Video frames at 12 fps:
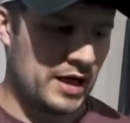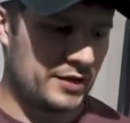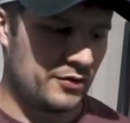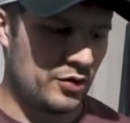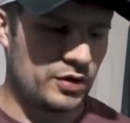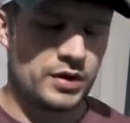
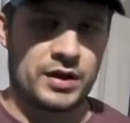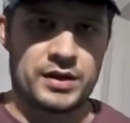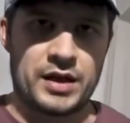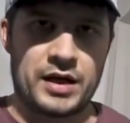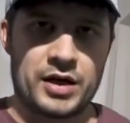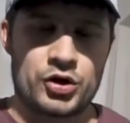And
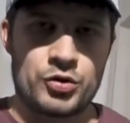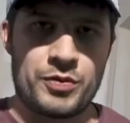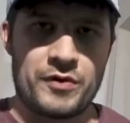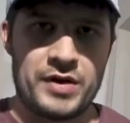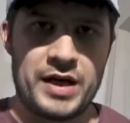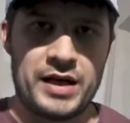also,
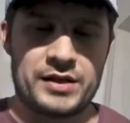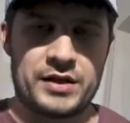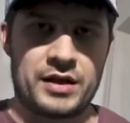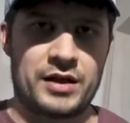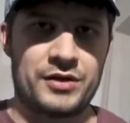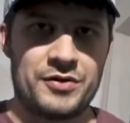this
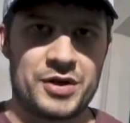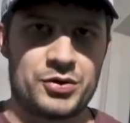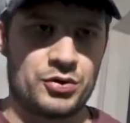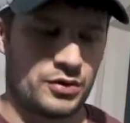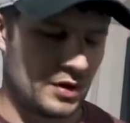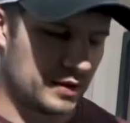
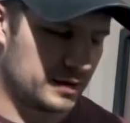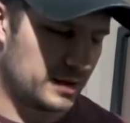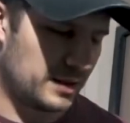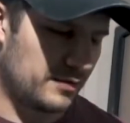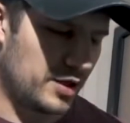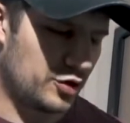
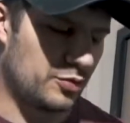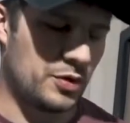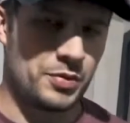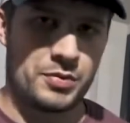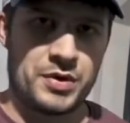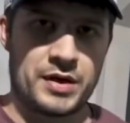helps you
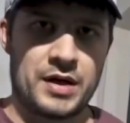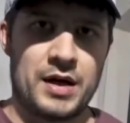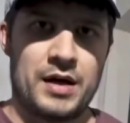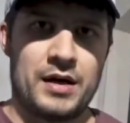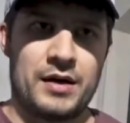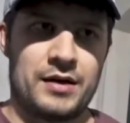
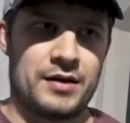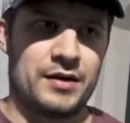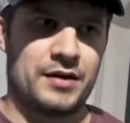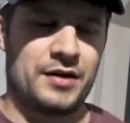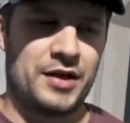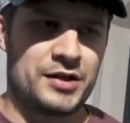
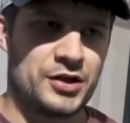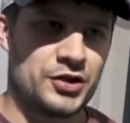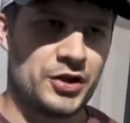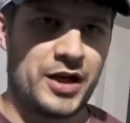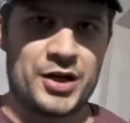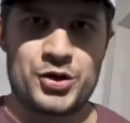be more
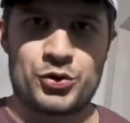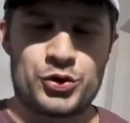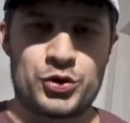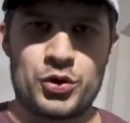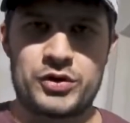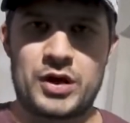presentable and
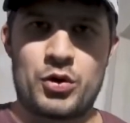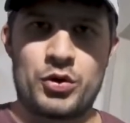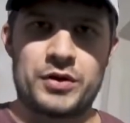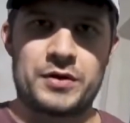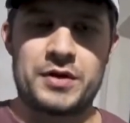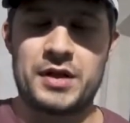actually
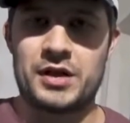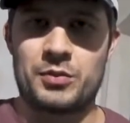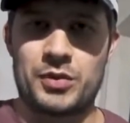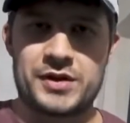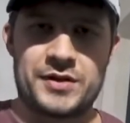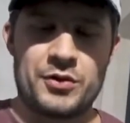get
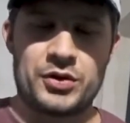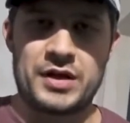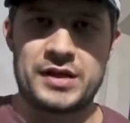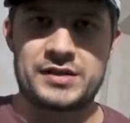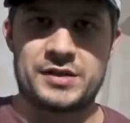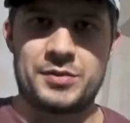the job
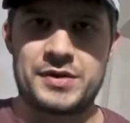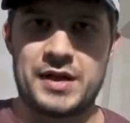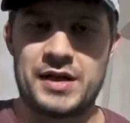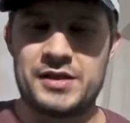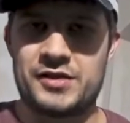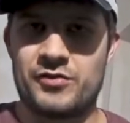
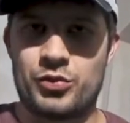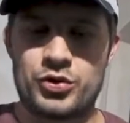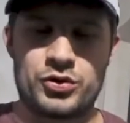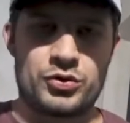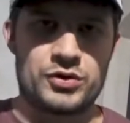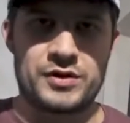and
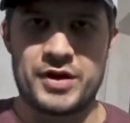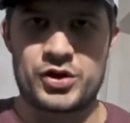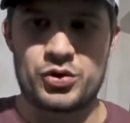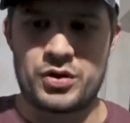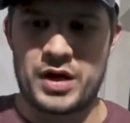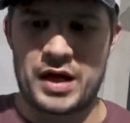win
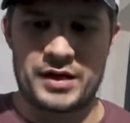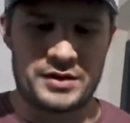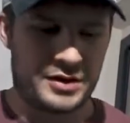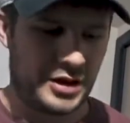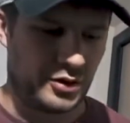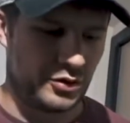
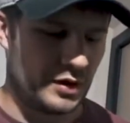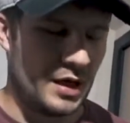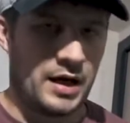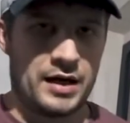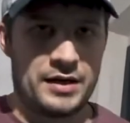the bid.